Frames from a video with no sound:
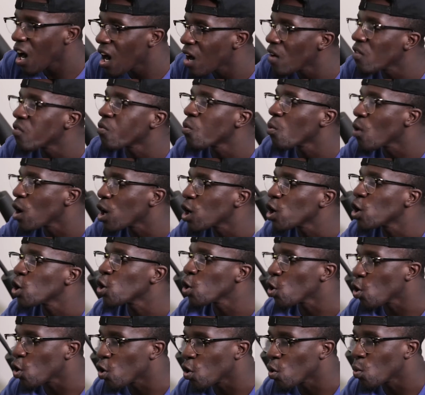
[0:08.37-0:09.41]
of what
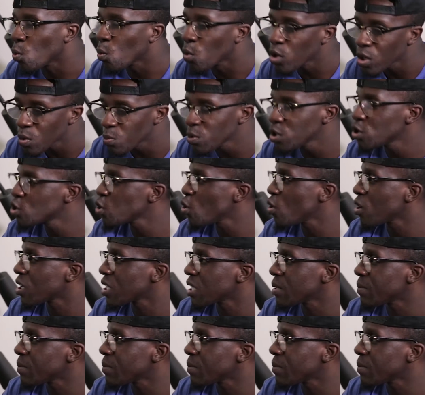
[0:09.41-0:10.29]
law? What are we talking